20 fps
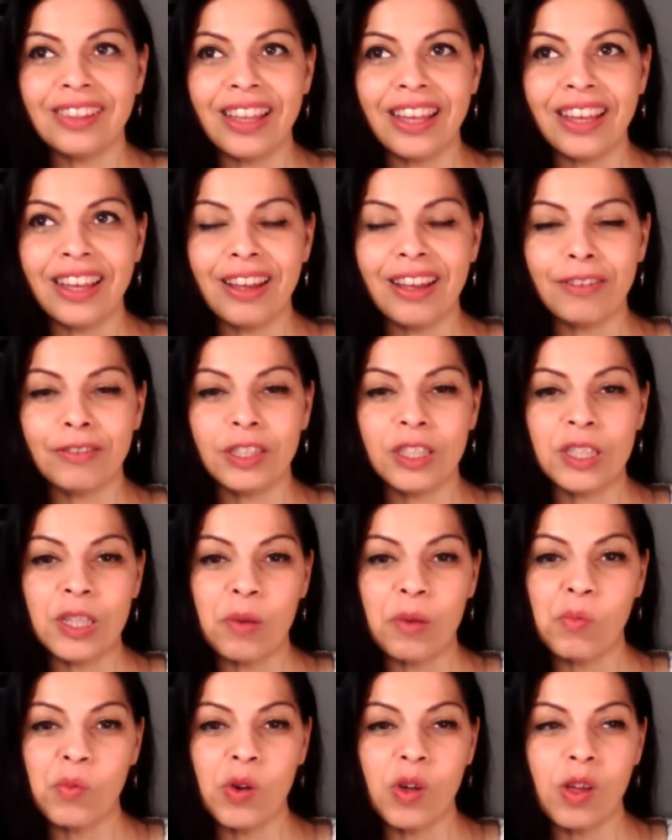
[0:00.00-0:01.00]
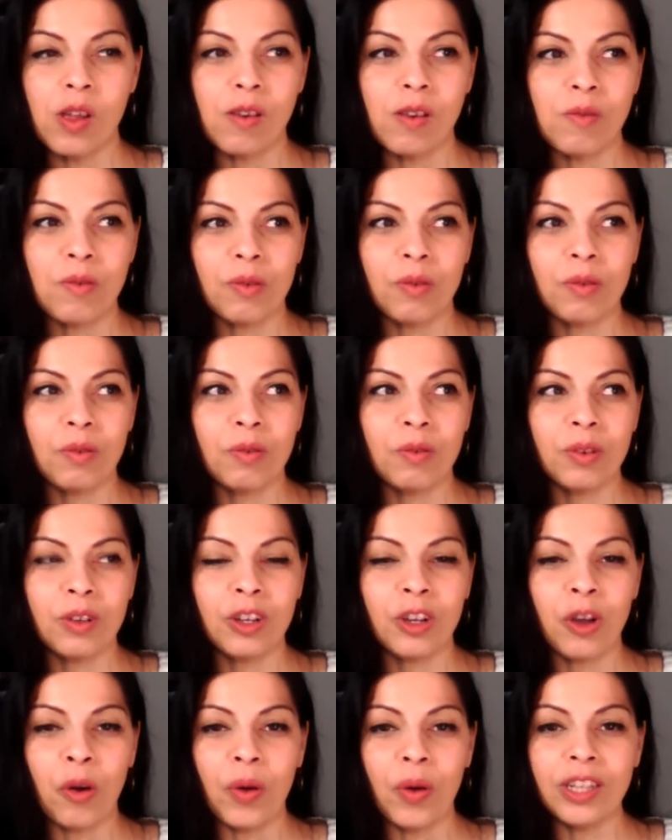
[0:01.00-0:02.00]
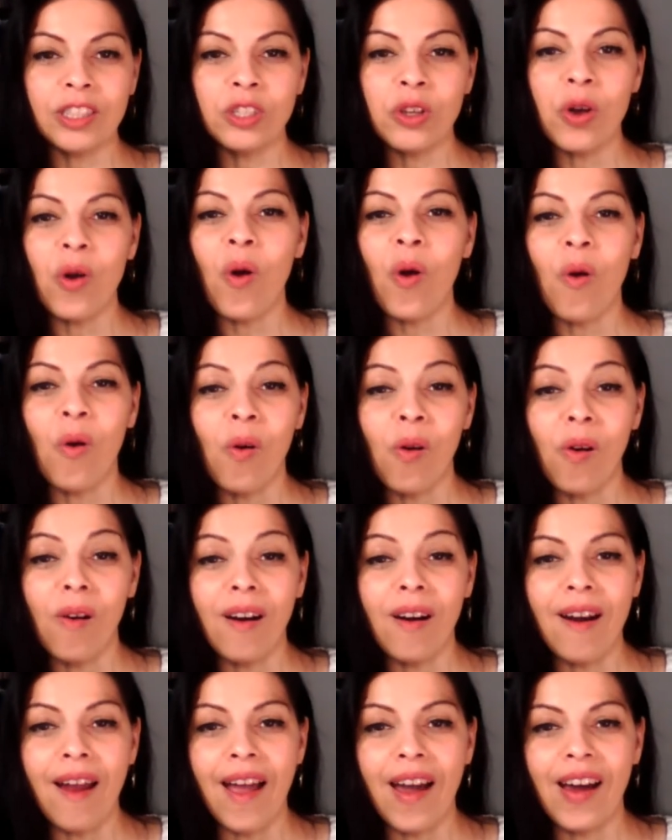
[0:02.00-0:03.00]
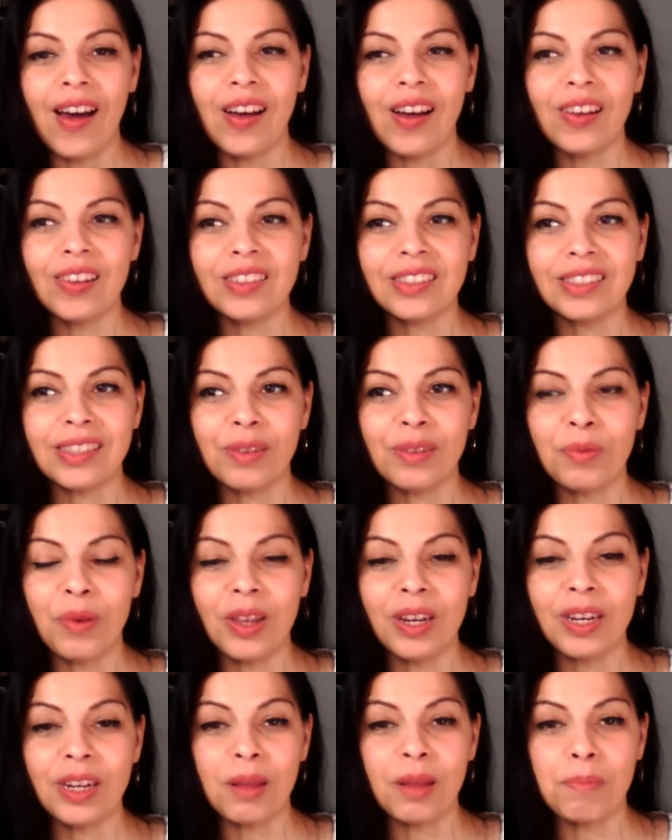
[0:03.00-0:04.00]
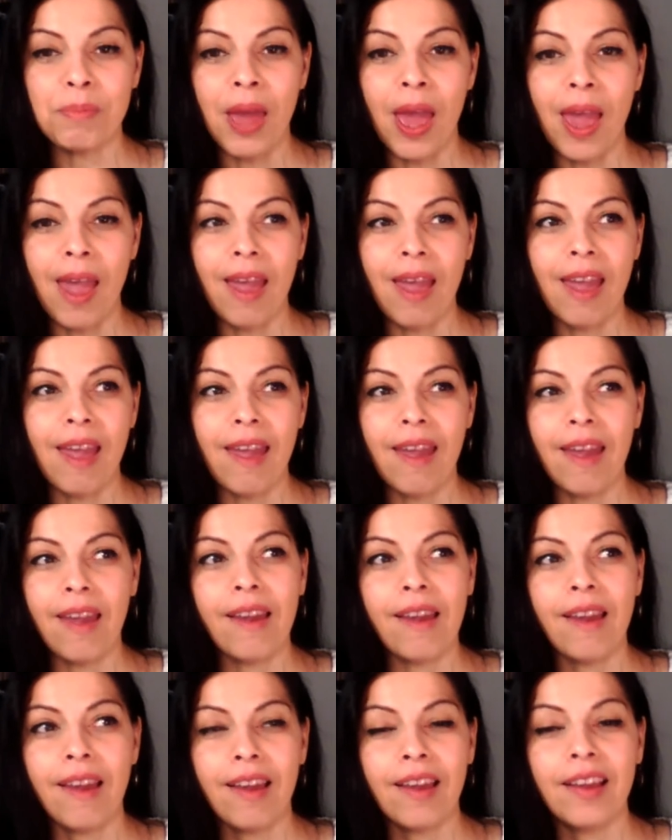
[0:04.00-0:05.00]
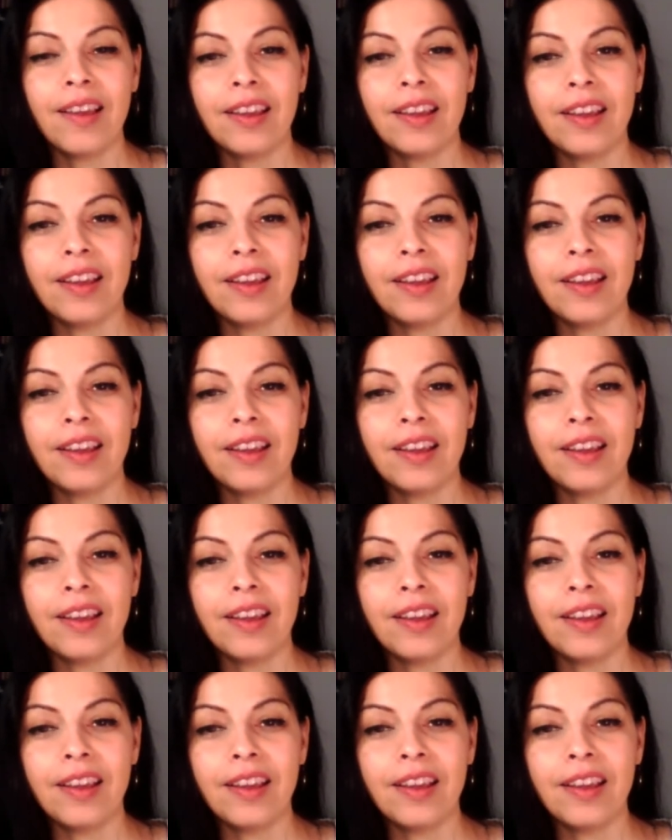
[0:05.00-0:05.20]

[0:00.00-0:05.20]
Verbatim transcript: going to a whorehouse and wanting to pay, you know, to